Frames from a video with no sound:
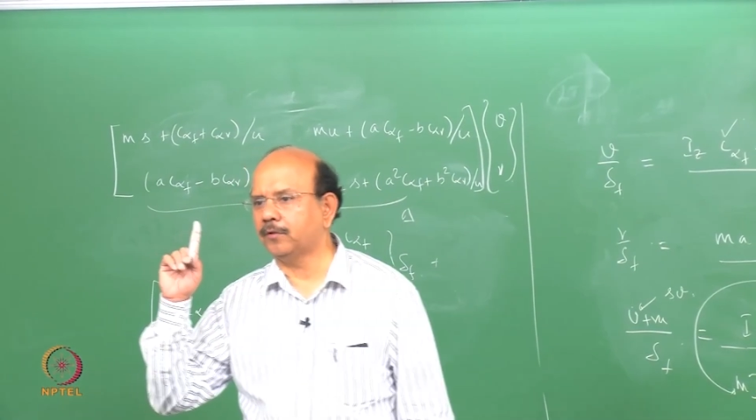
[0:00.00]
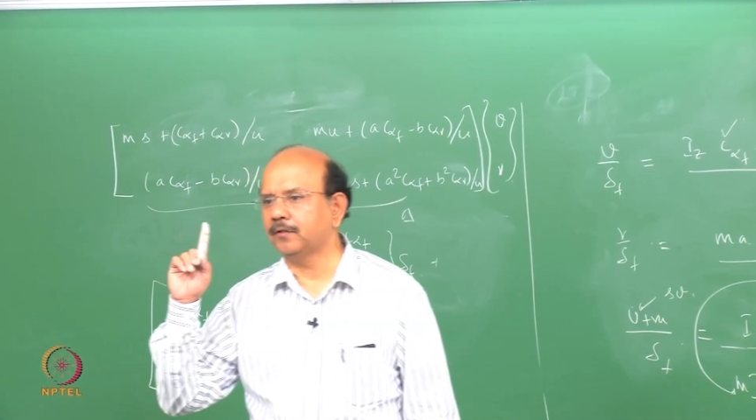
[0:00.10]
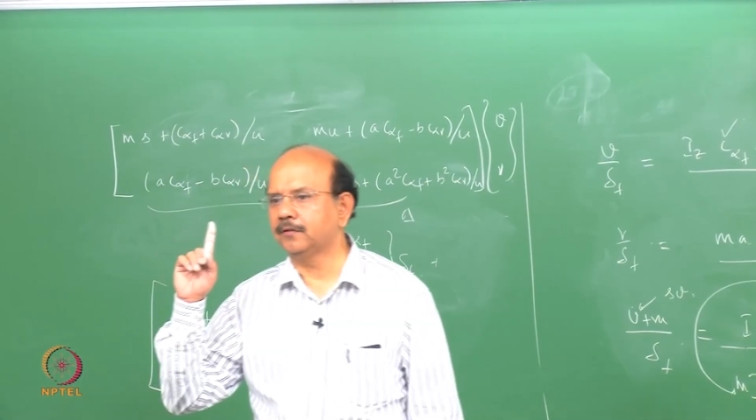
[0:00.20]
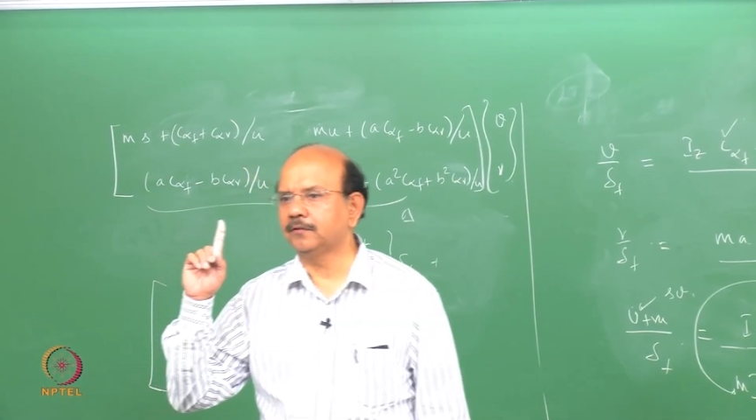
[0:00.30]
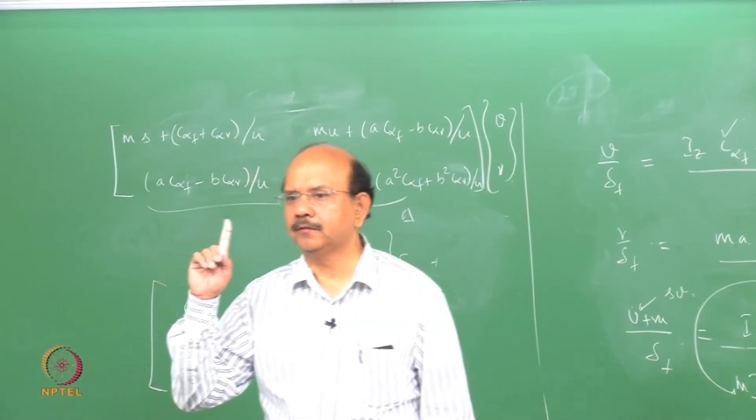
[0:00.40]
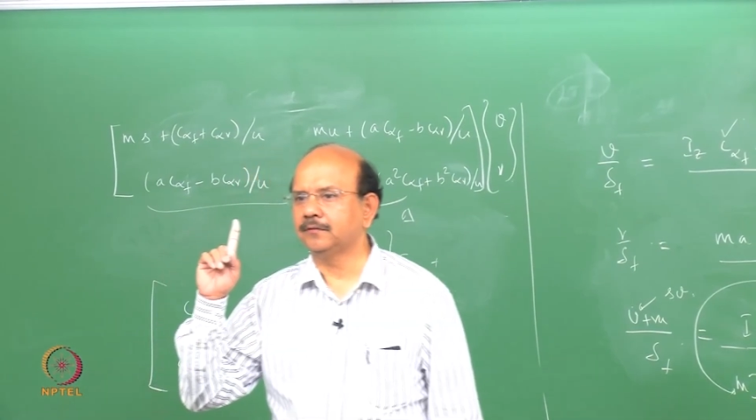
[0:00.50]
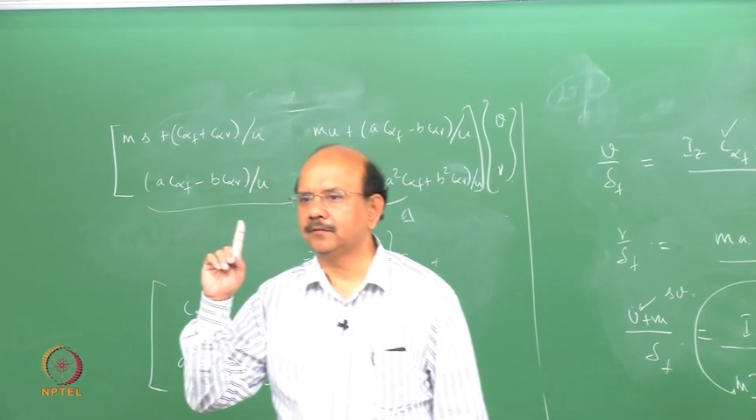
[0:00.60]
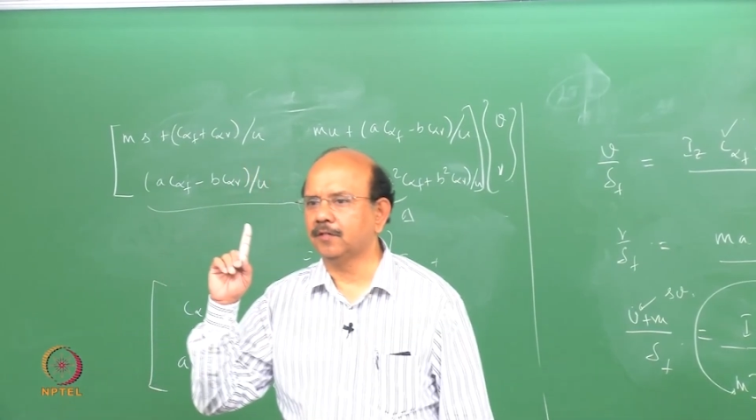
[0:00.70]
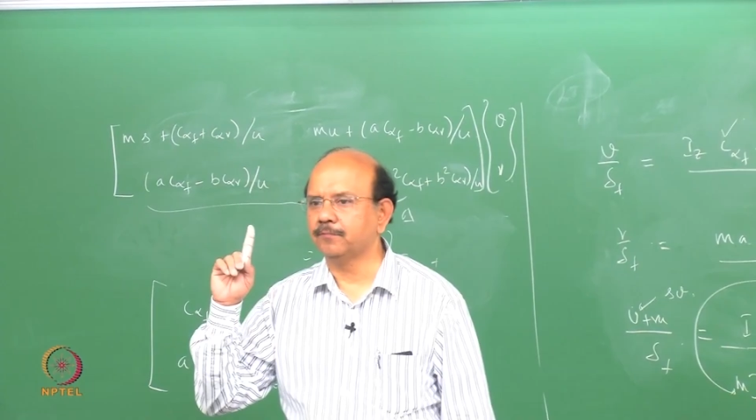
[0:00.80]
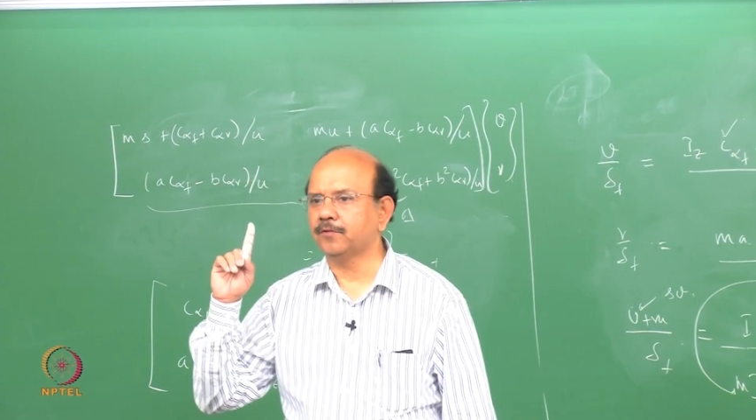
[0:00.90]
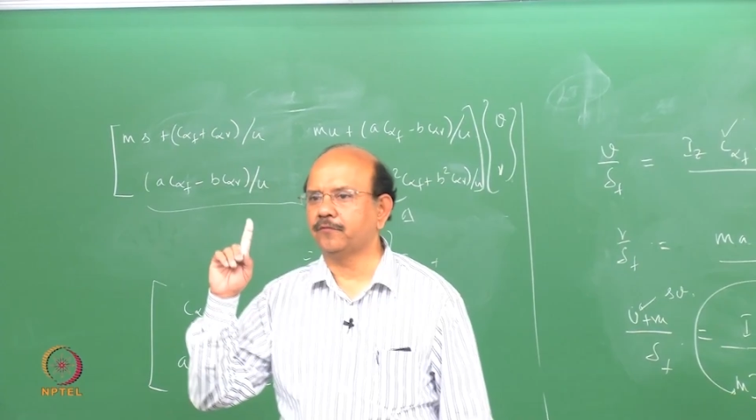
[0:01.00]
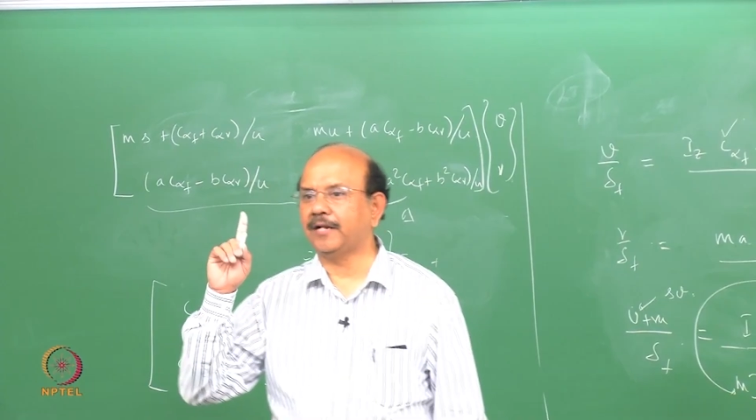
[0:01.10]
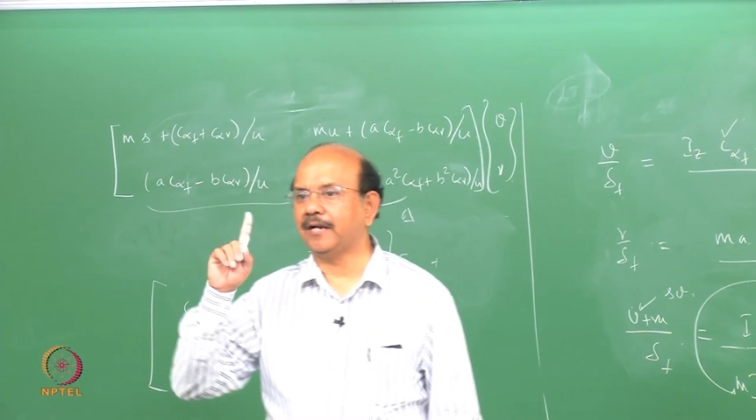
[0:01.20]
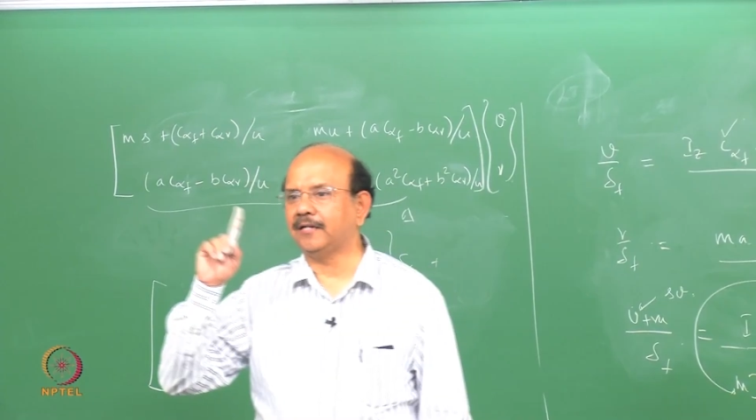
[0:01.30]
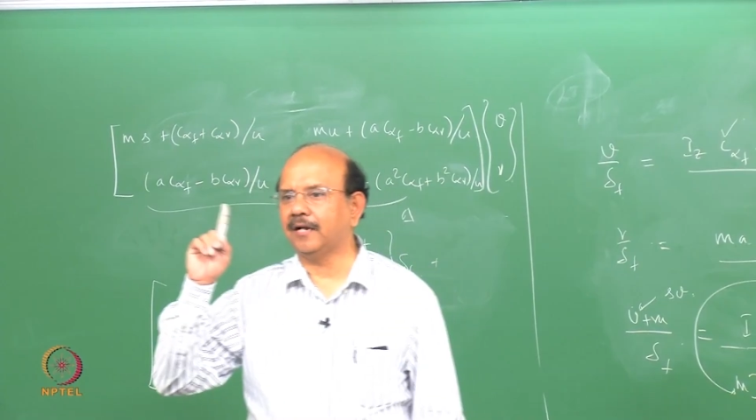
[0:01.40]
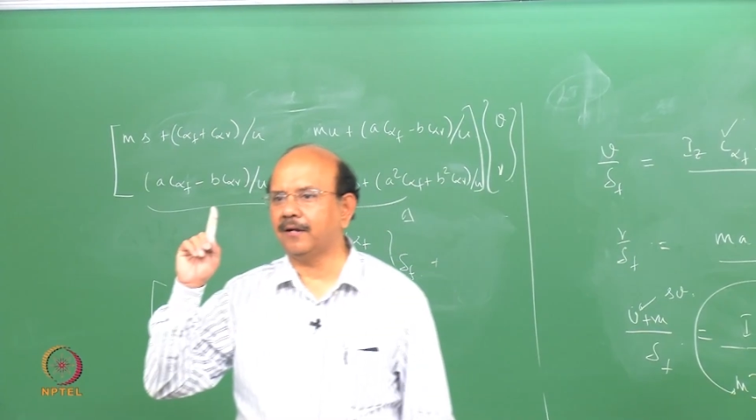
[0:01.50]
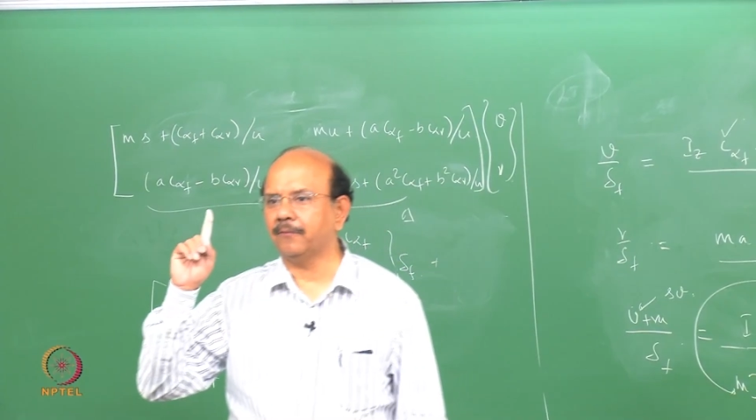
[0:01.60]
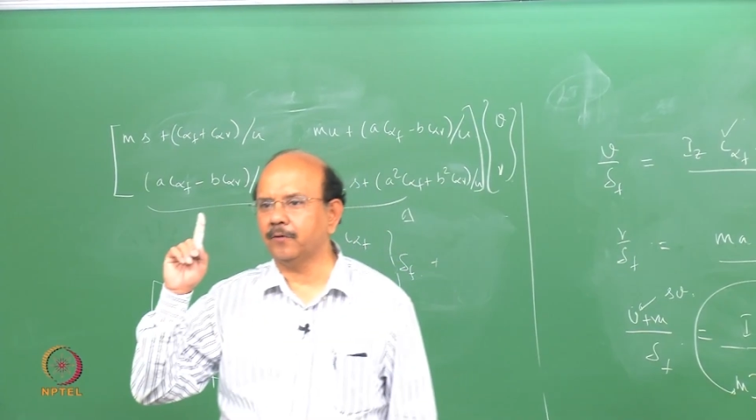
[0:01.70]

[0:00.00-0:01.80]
in terms of delta